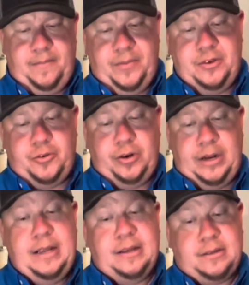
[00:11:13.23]
This unit
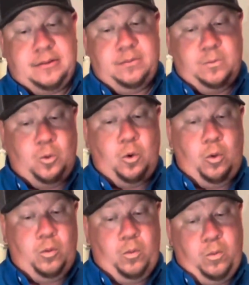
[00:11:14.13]
is,
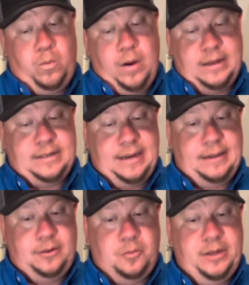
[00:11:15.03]
I'd say, a
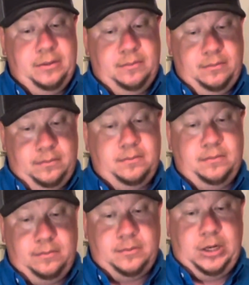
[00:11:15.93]
little bit
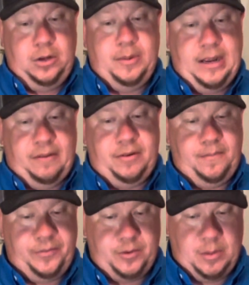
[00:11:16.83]
heavy, a
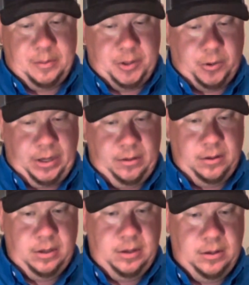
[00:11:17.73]
little bit bulky,
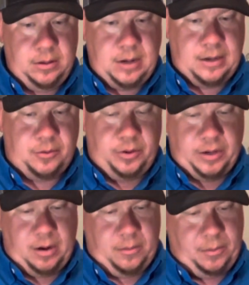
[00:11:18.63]
not too
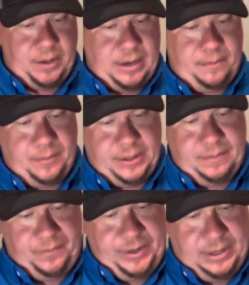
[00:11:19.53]
terribly bad, but
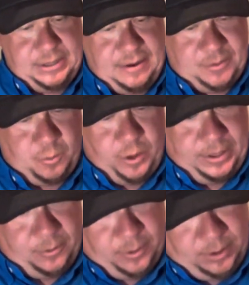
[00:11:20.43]
it does have some weight
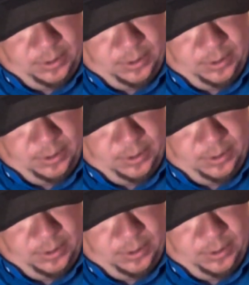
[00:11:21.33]
to it.